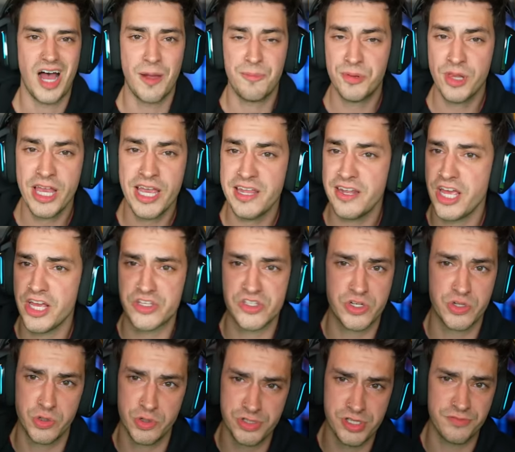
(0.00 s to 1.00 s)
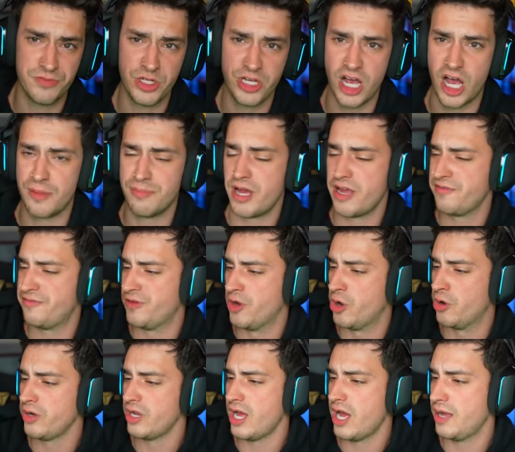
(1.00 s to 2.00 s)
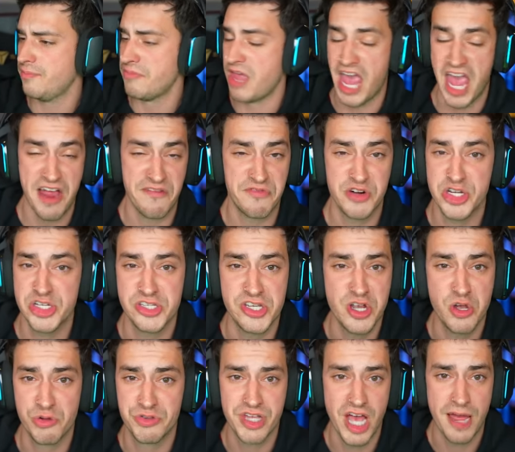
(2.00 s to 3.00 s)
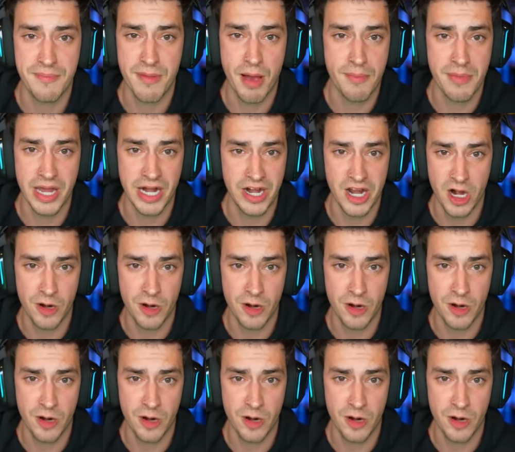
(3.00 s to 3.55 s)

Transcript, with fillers: I play it exclusively on my phone every single time I'm on an